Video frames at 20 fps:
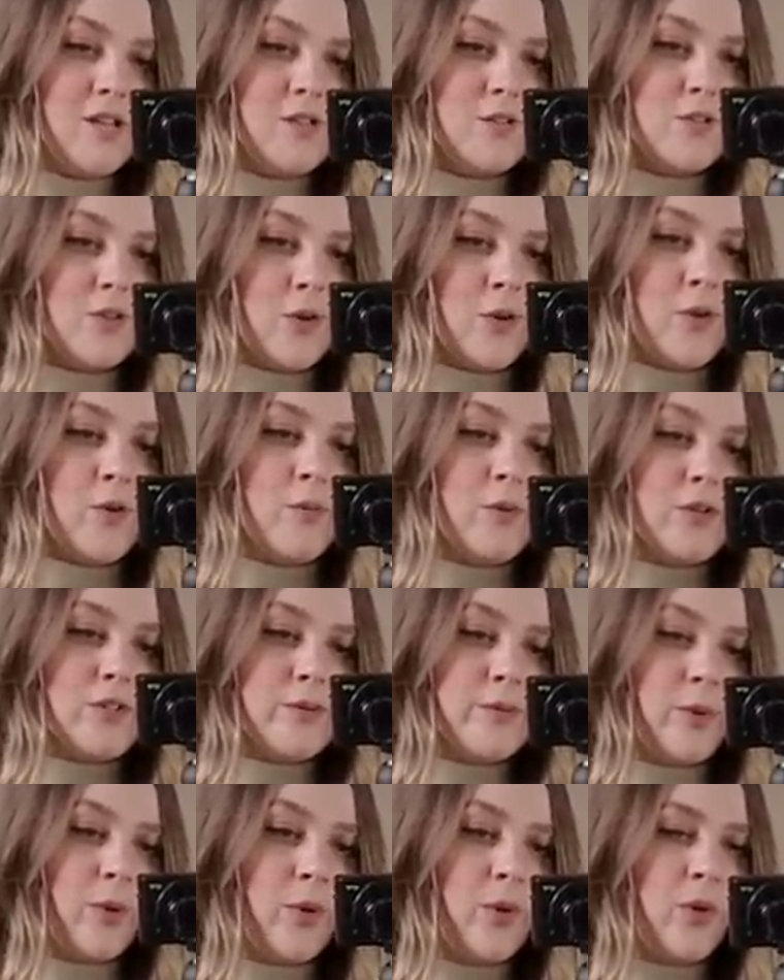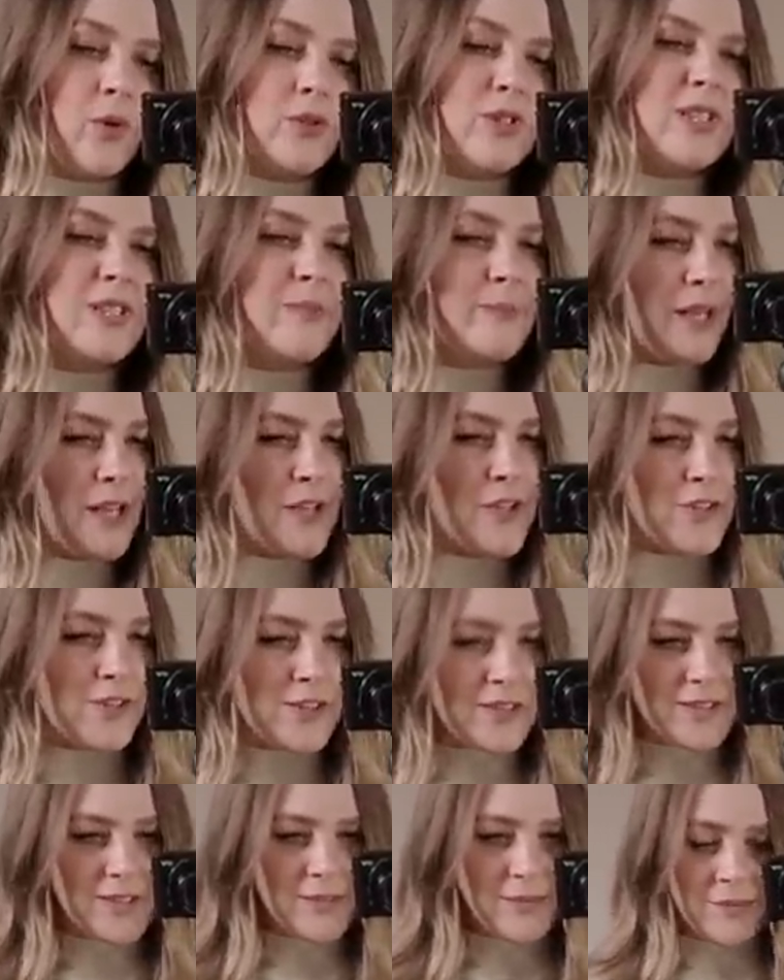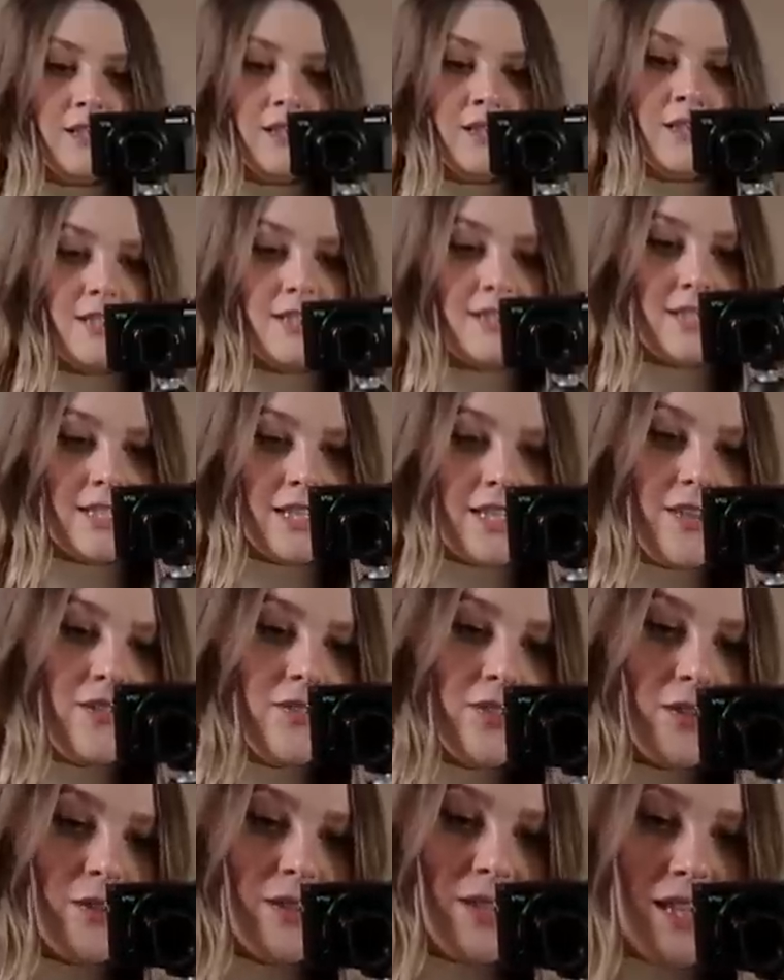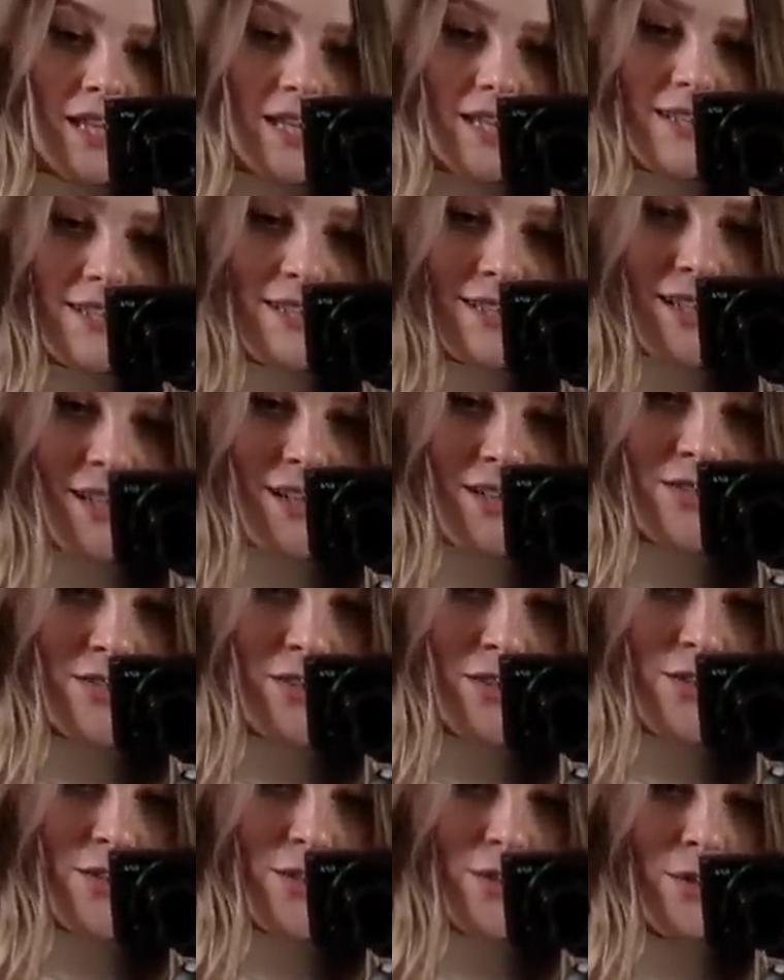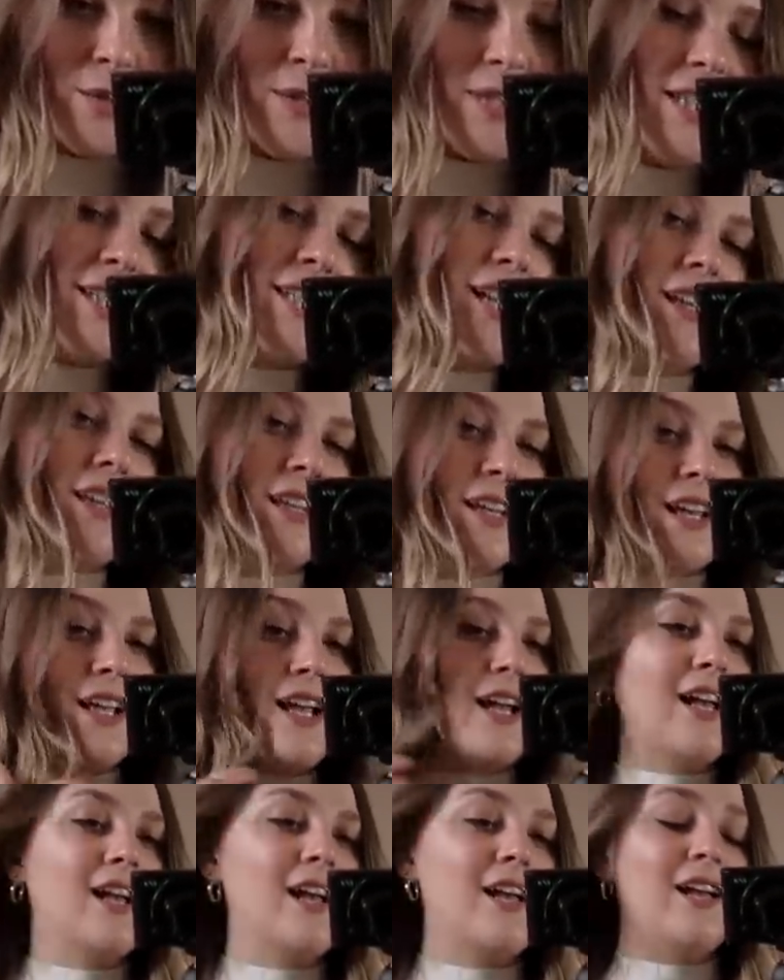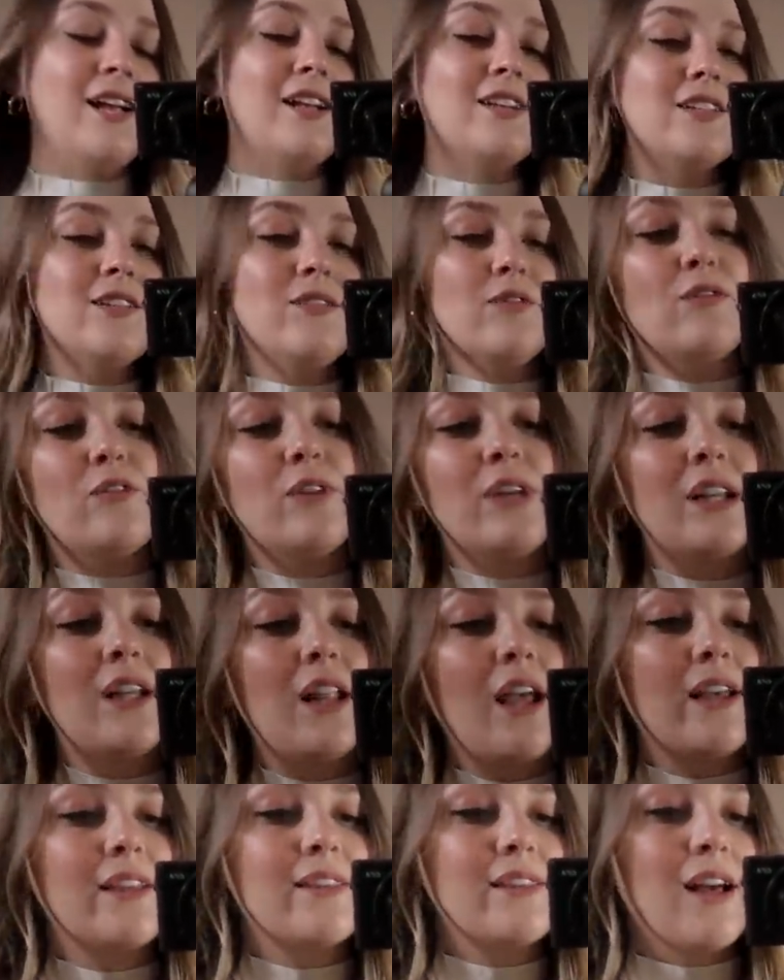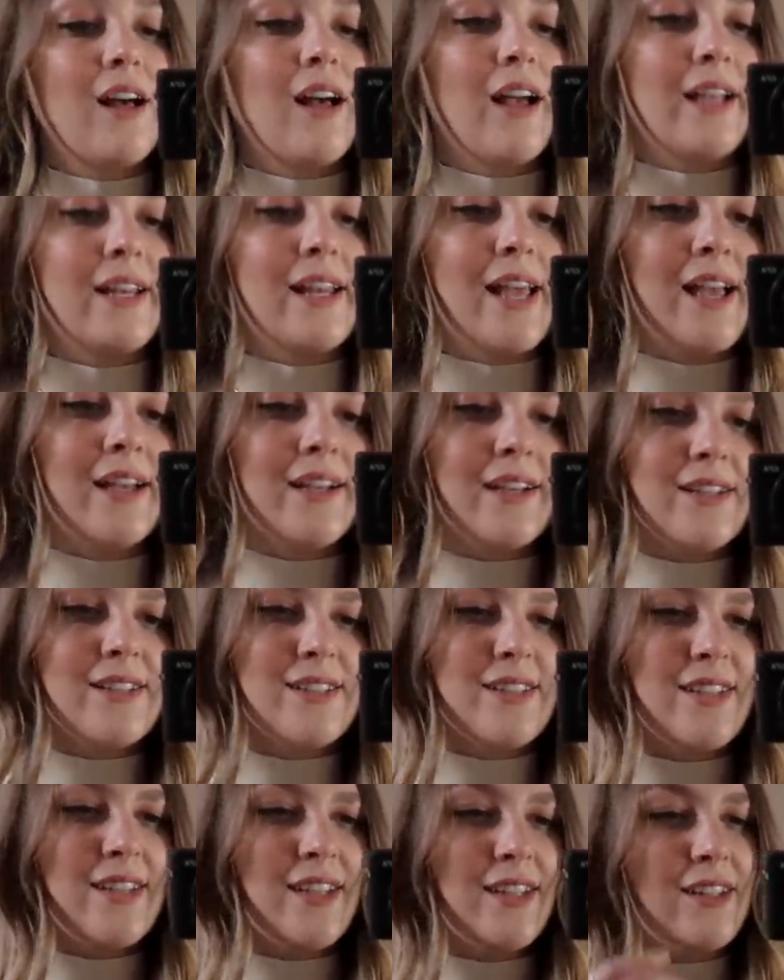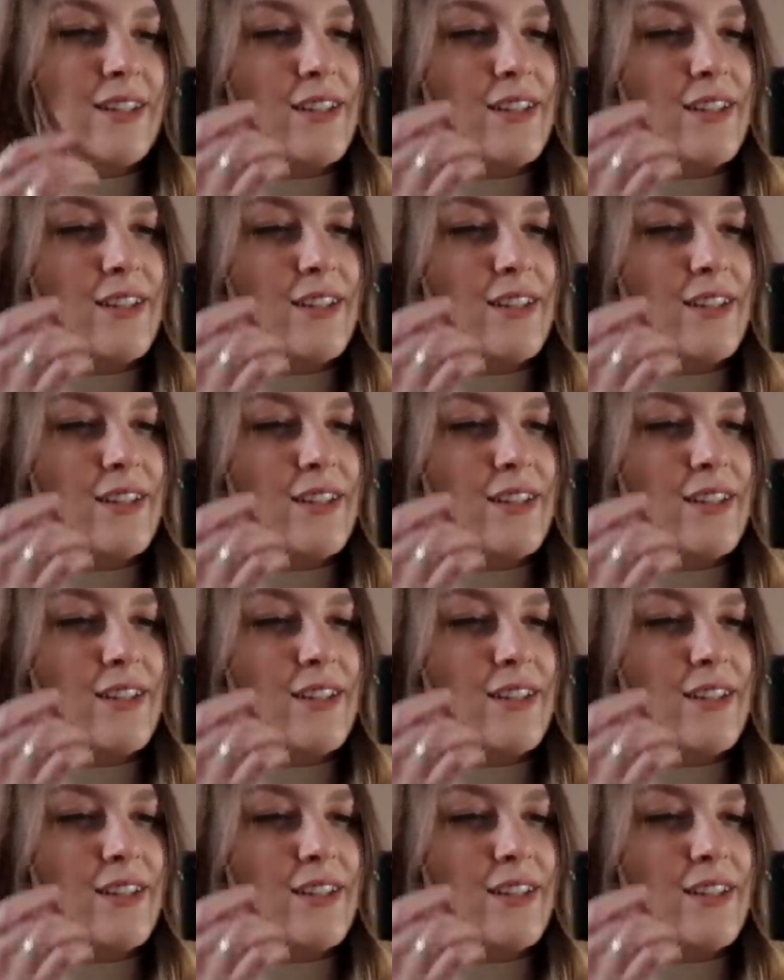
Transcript: so much more special. The sleeves on this are such a cool detail, and I actually really like the high neck. I just think it